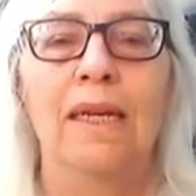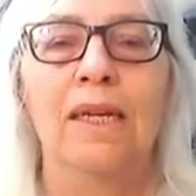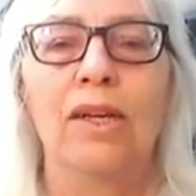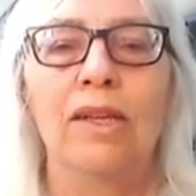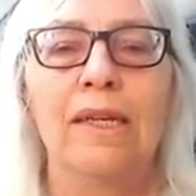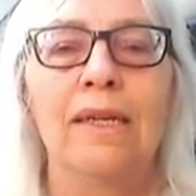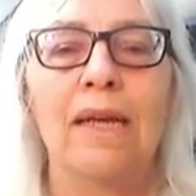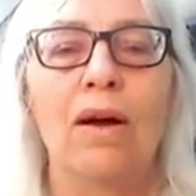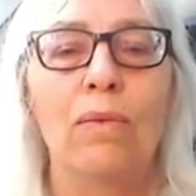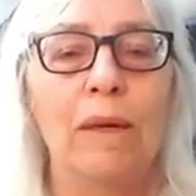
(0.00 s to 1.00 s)
So this is
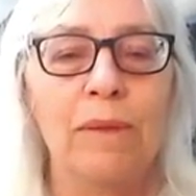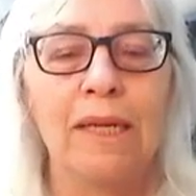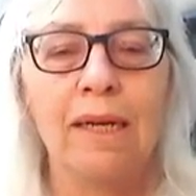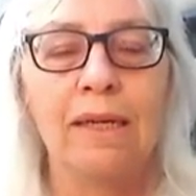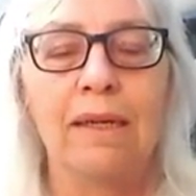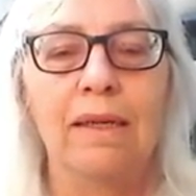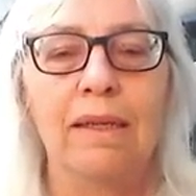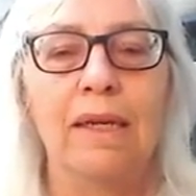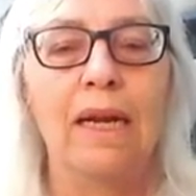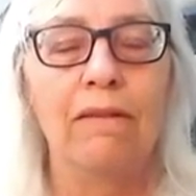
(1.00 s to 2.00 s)
our website,
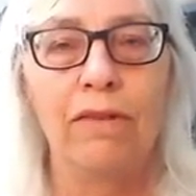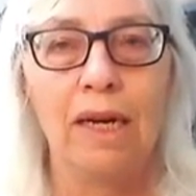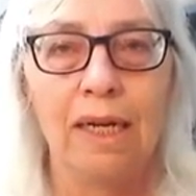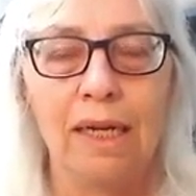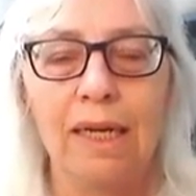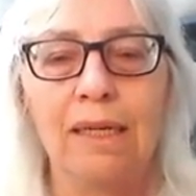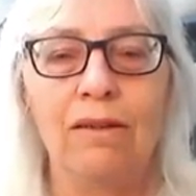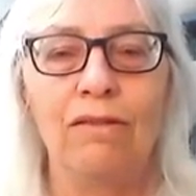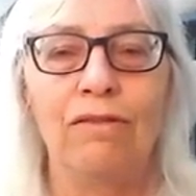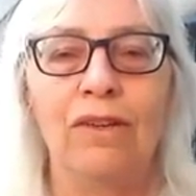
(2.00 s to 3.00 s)
the Life Writing
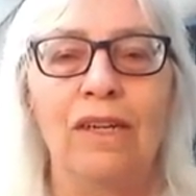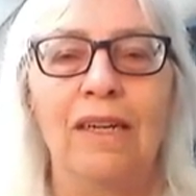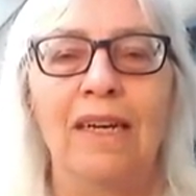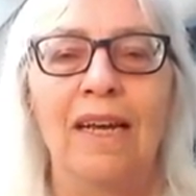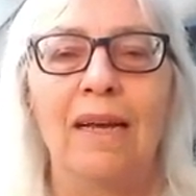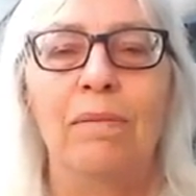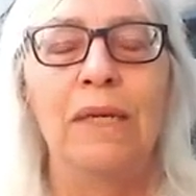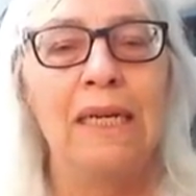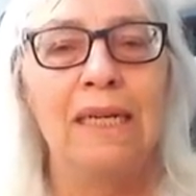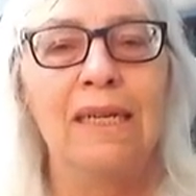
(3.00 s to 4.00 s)
Collective.
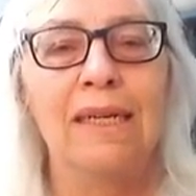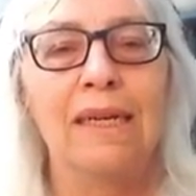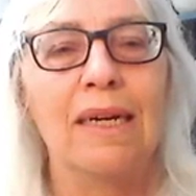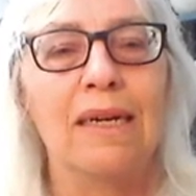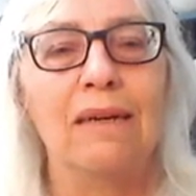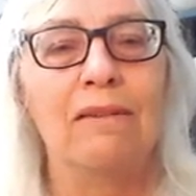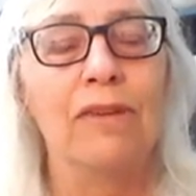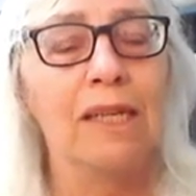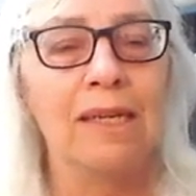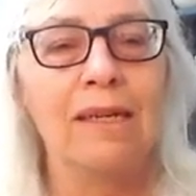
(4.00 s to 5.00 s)
Please
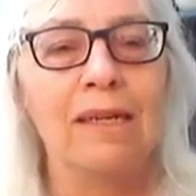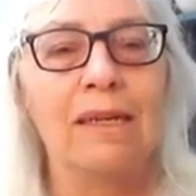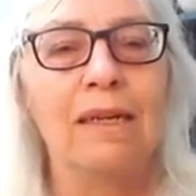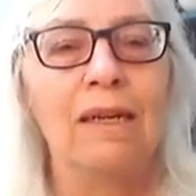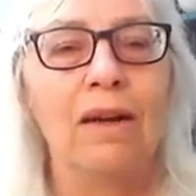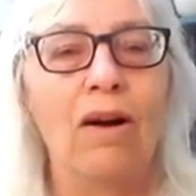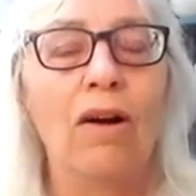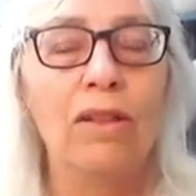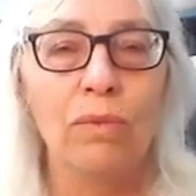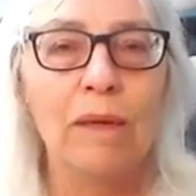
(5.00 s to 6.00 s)
visit it.
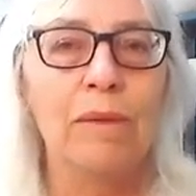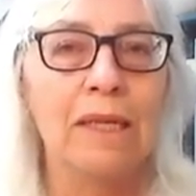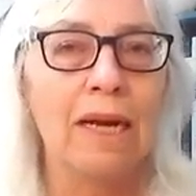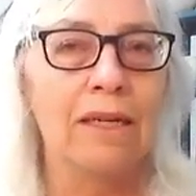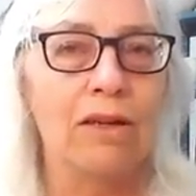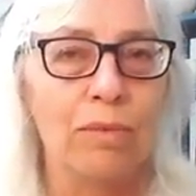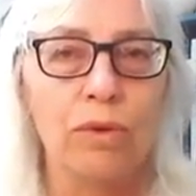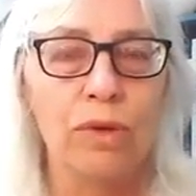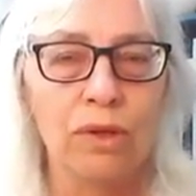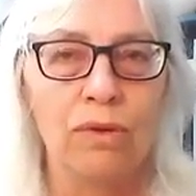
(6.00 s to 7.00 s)
On the website are
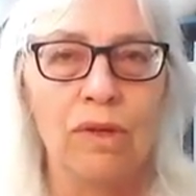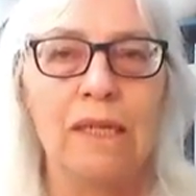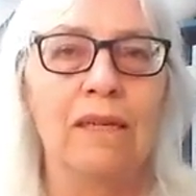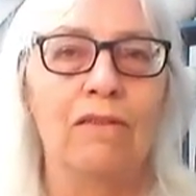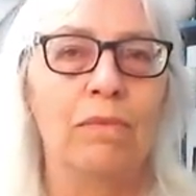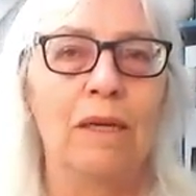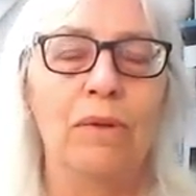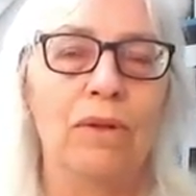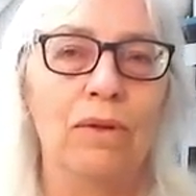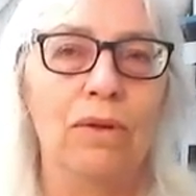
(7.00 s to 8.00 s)
more stories of
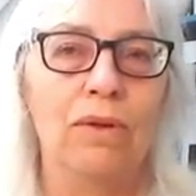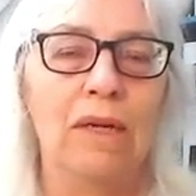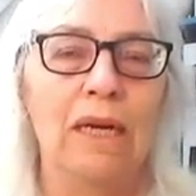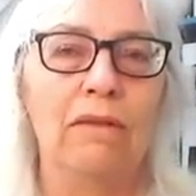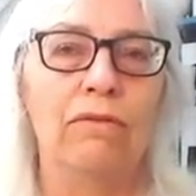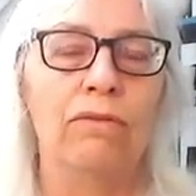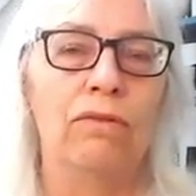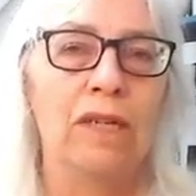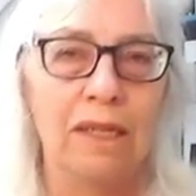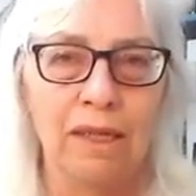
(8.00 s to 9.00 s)
people who have
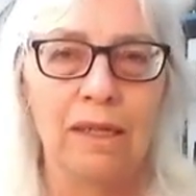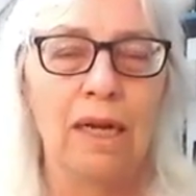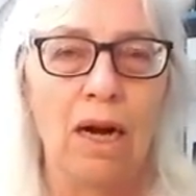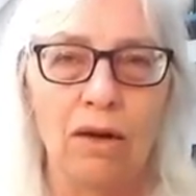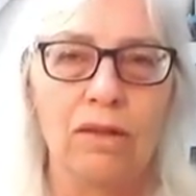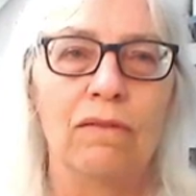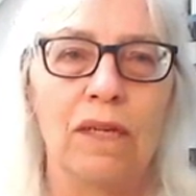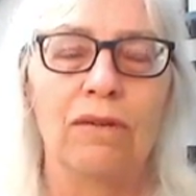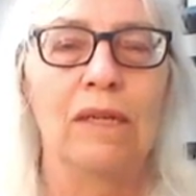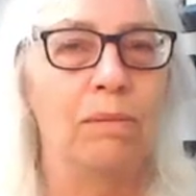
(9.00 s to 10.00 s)
written out of
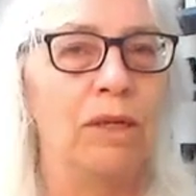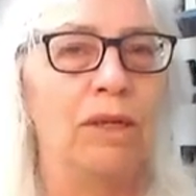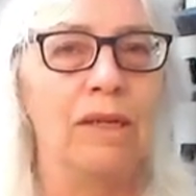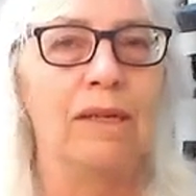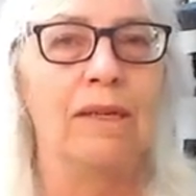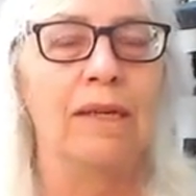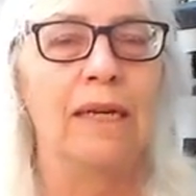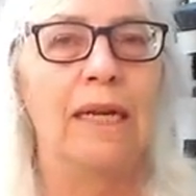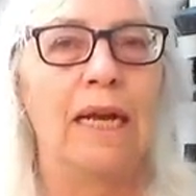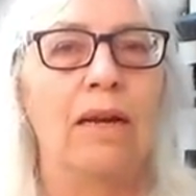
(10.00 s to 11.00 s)
their experience
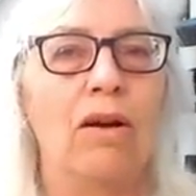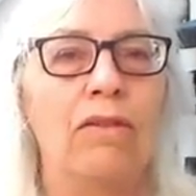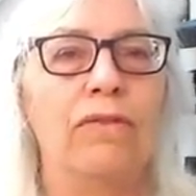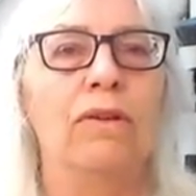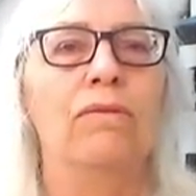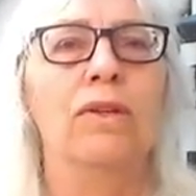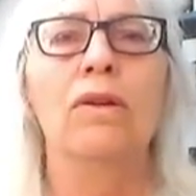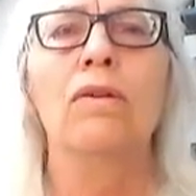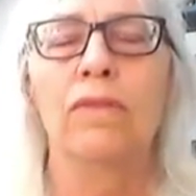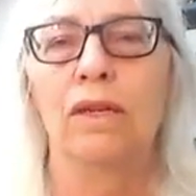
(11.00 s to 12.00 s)
and often
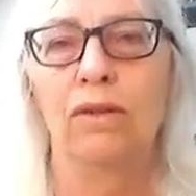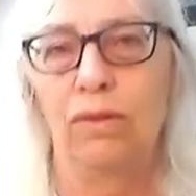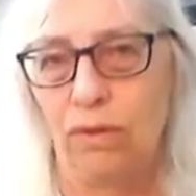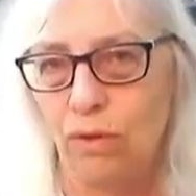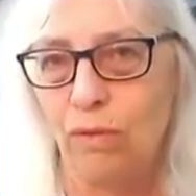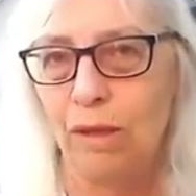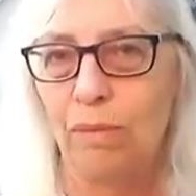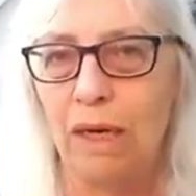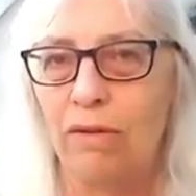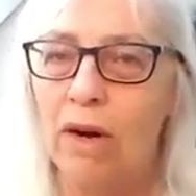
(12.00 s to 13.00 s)
resolved their trauma
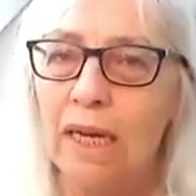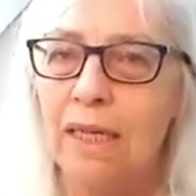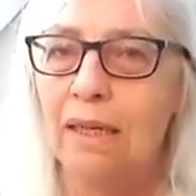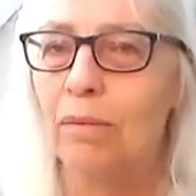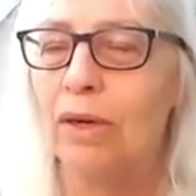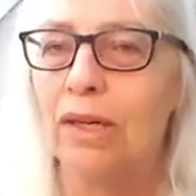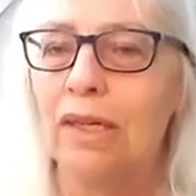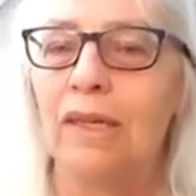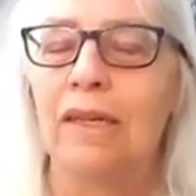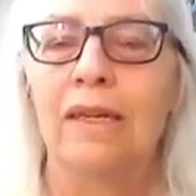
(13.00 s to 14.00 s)
by writing about it.